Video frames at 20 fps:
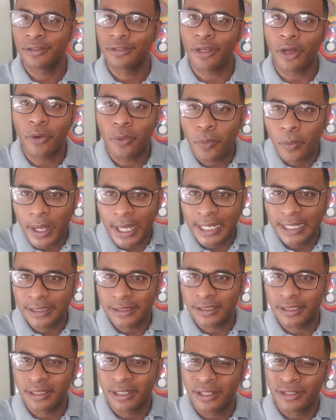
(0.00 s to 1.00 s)
Don't
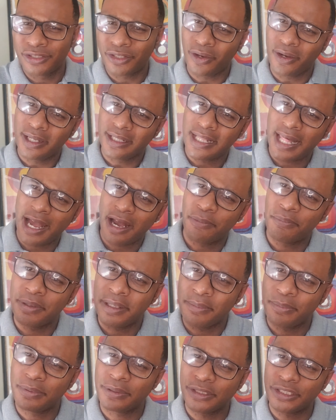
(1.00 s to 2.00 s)
wait. Don't allow
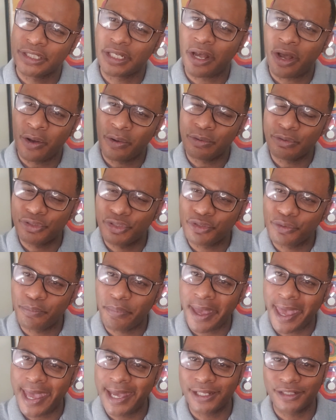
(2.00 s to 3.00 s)
people to hold you
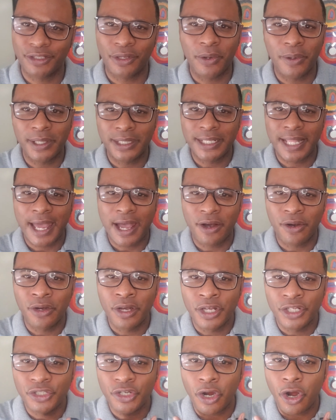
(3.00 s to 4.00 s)
back. Don't allow
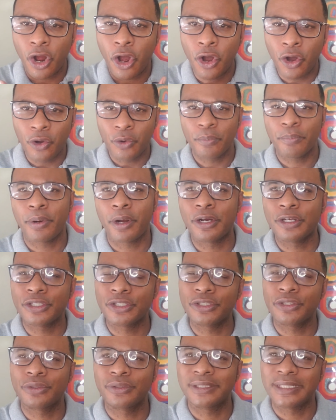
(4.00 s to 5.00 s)
your own
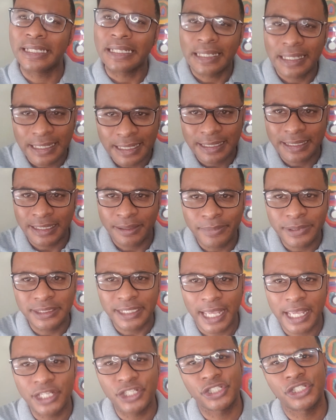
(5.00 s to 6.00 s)
personal thinking and
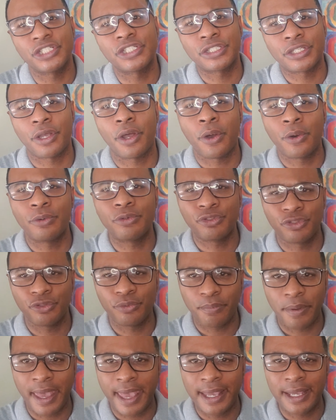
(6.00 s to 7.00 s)
limitations to hold you
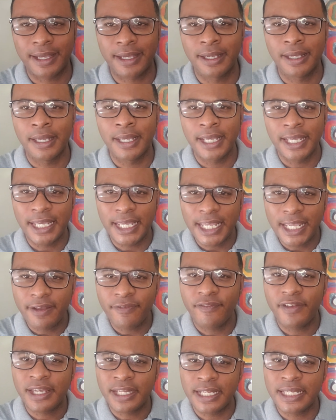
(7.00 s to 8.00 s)
back.
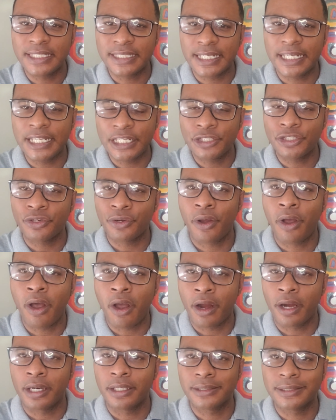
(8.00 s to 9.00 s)
If it is in your
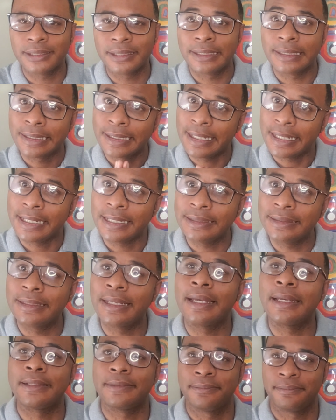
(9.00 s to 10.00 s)
heart, get it
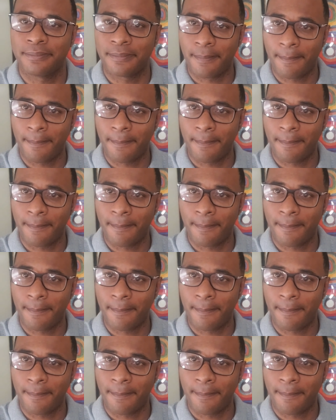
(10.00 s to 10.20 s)
done.